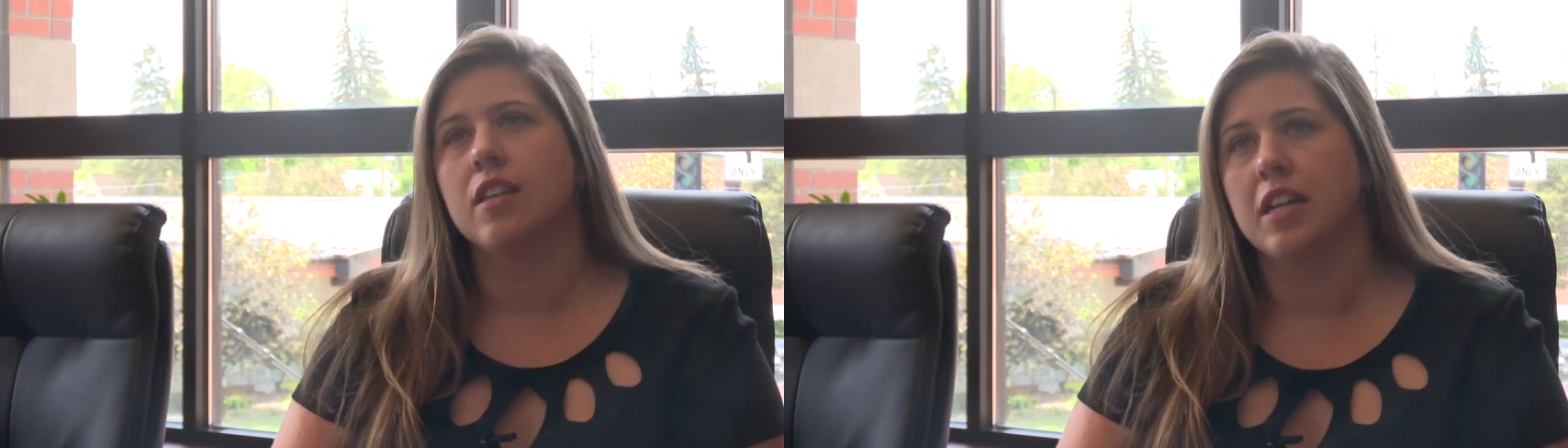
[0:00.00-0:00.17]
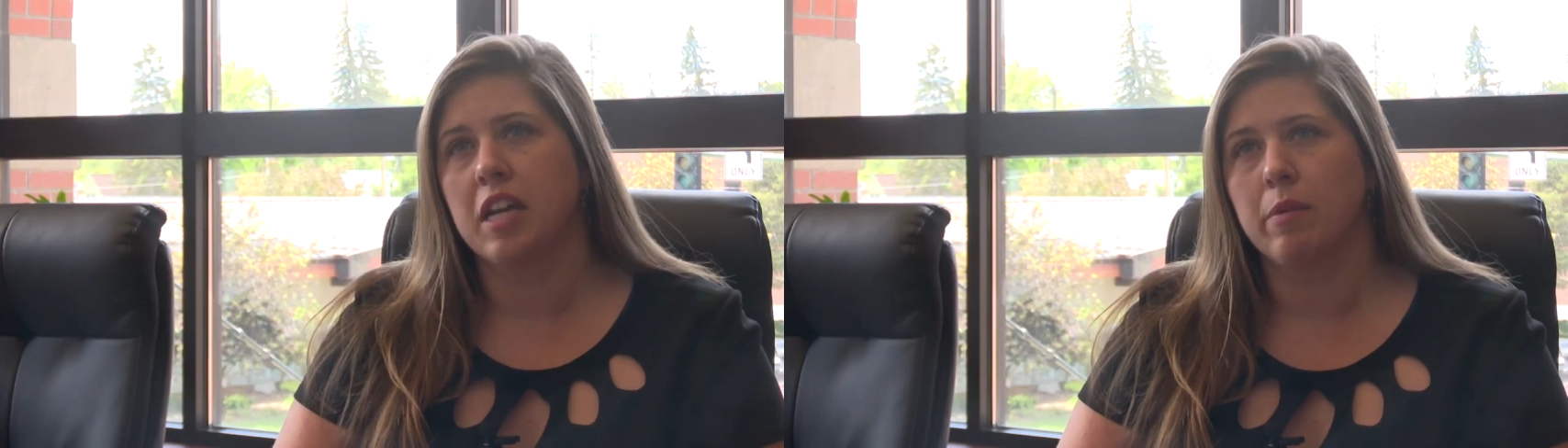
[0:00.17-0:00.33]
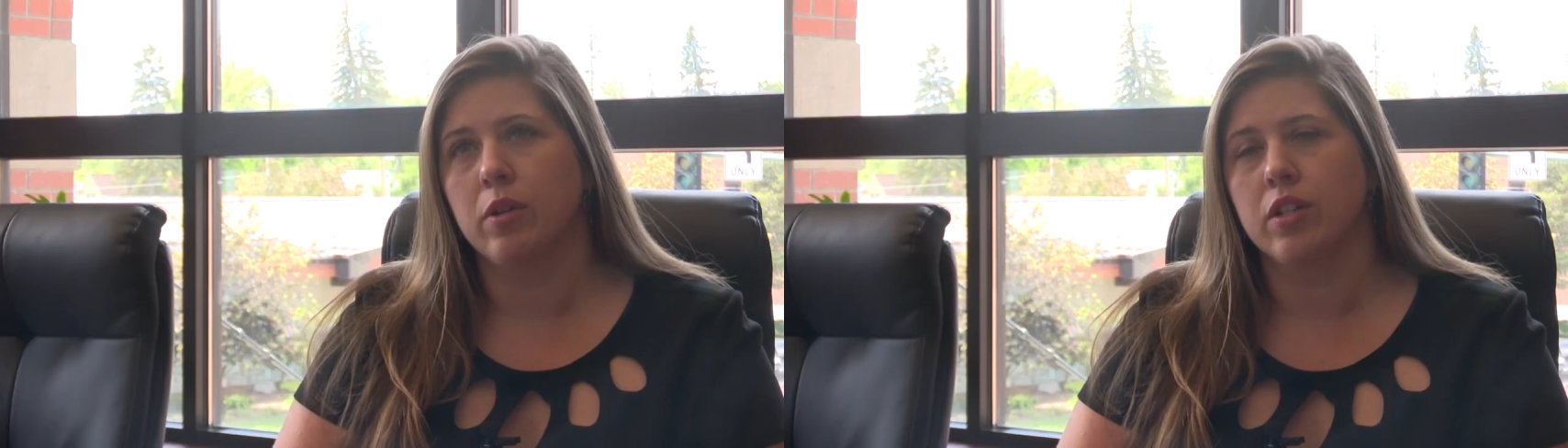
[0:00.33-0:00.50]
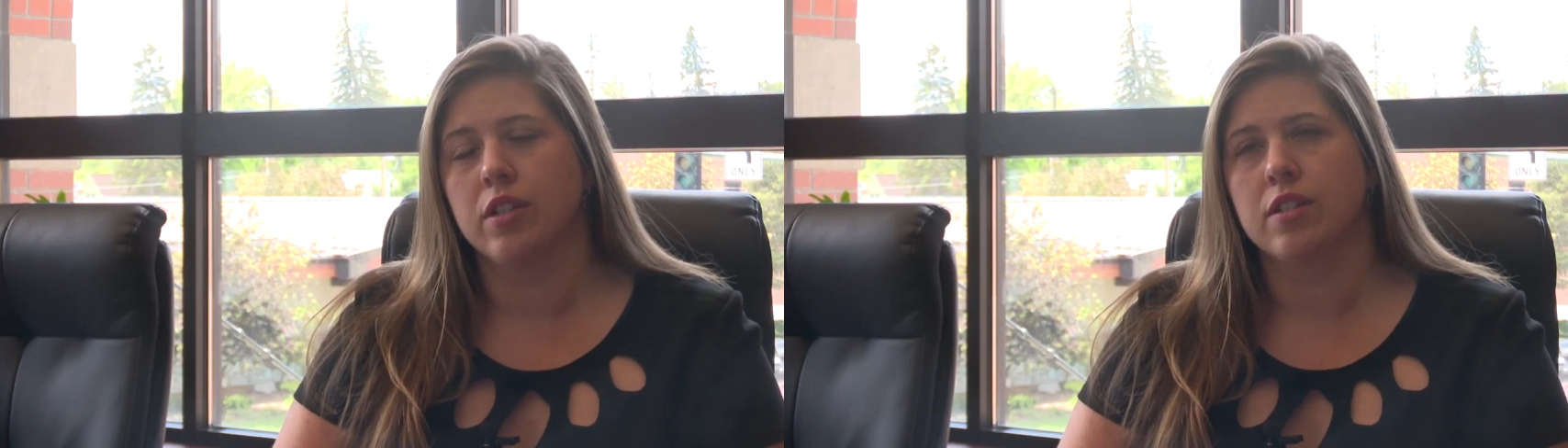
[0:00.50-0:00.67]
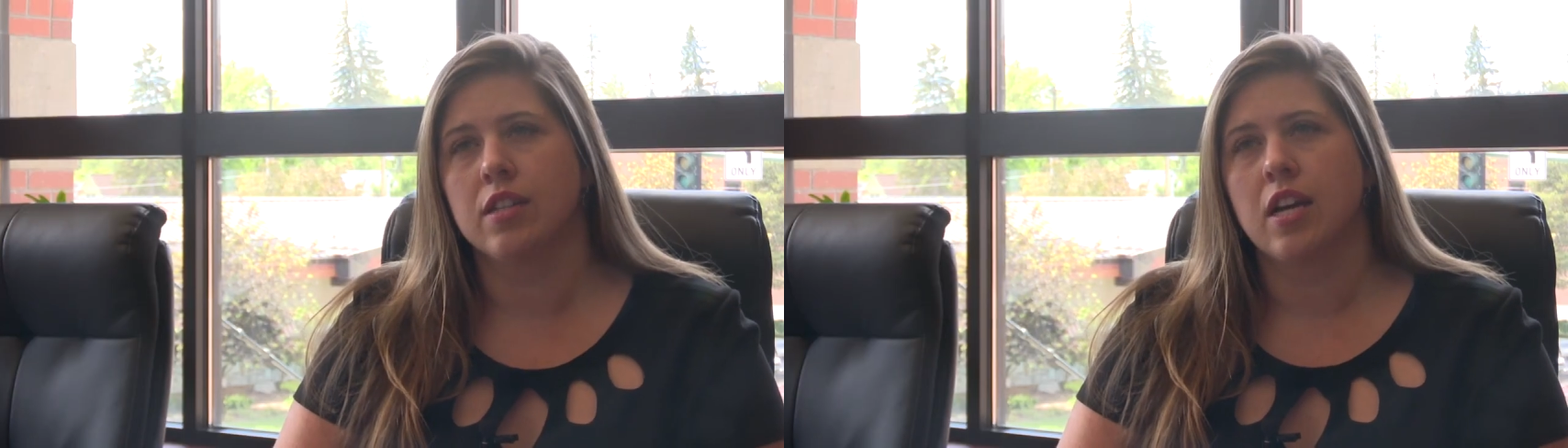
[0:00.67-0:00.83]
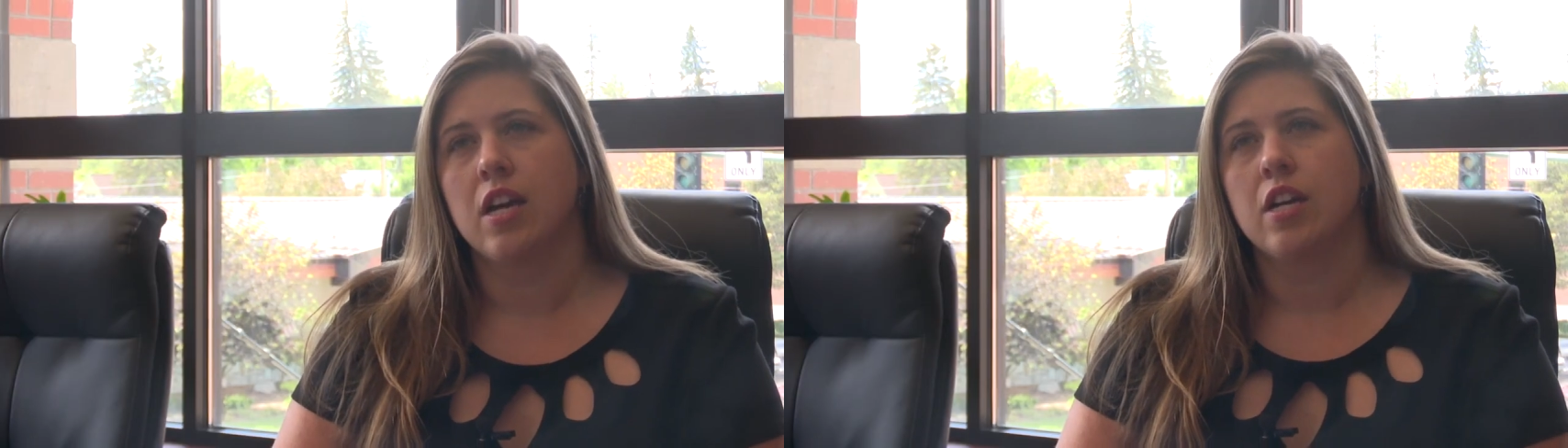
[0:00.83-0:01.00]
the neighborhoods,
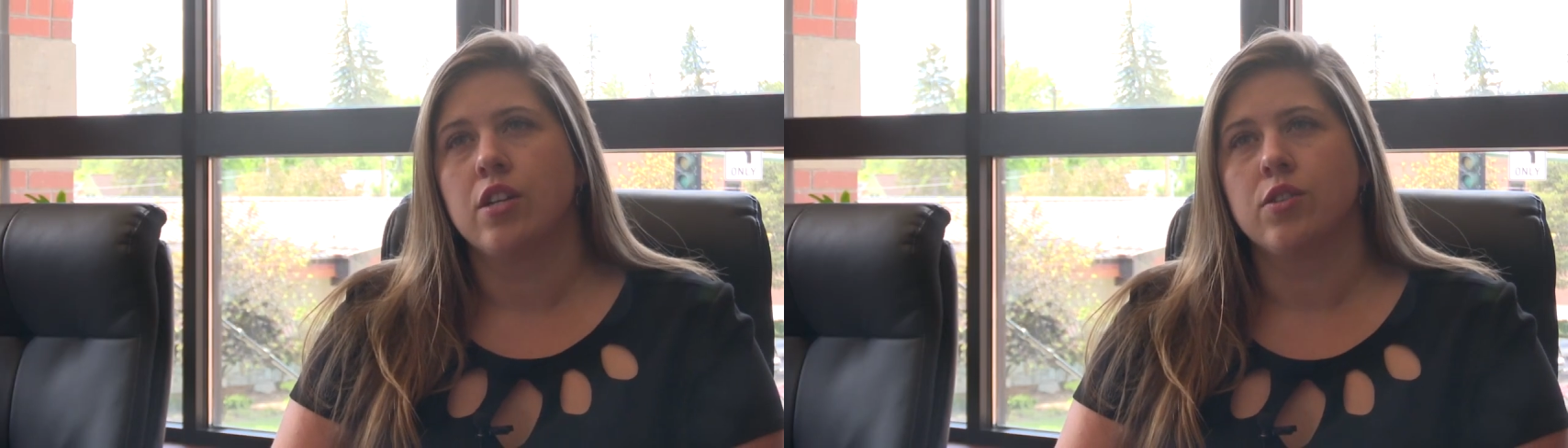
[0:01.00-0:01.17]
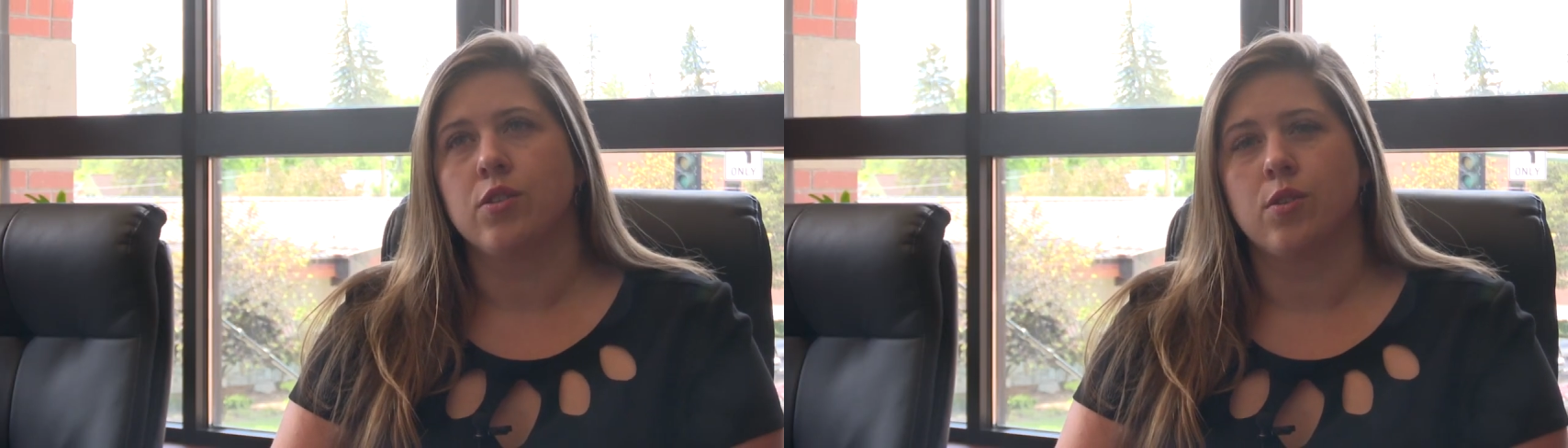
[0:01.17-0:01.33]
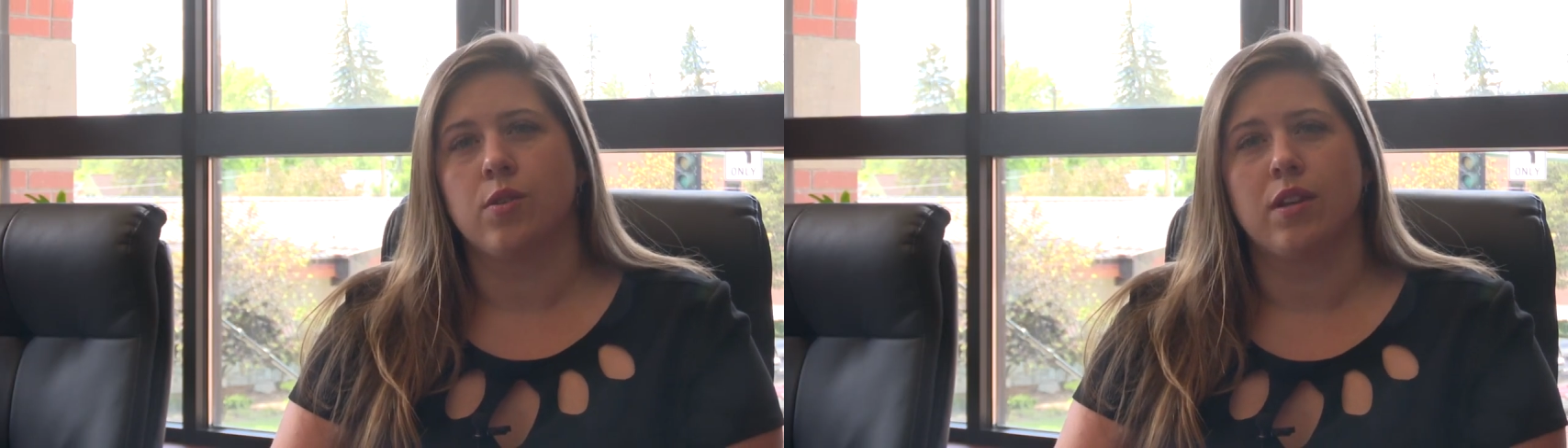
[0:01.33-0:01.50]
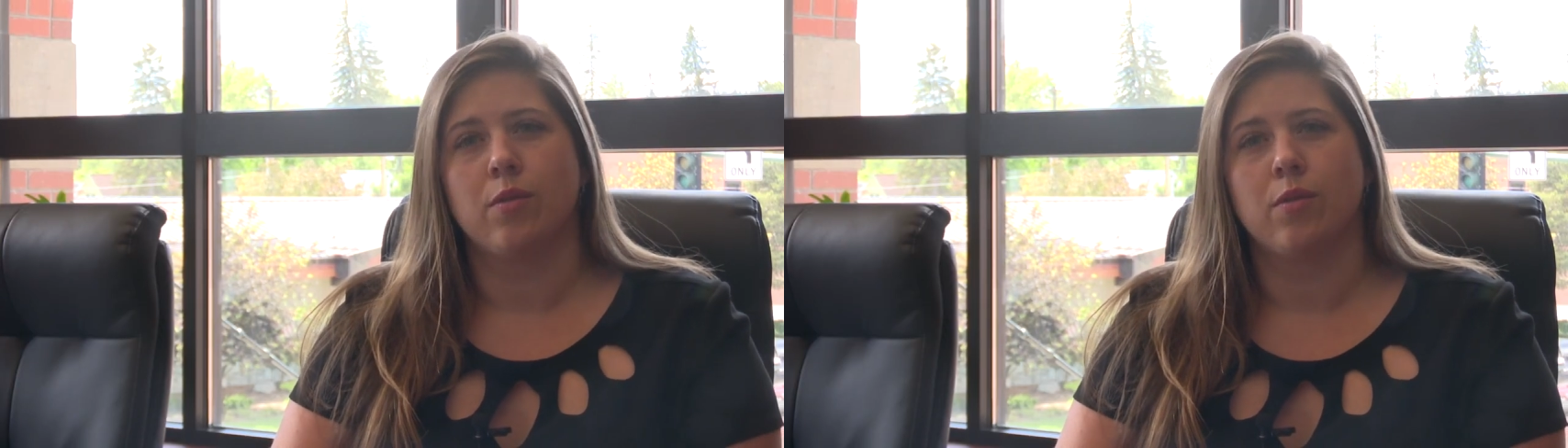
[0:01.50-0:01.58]
so that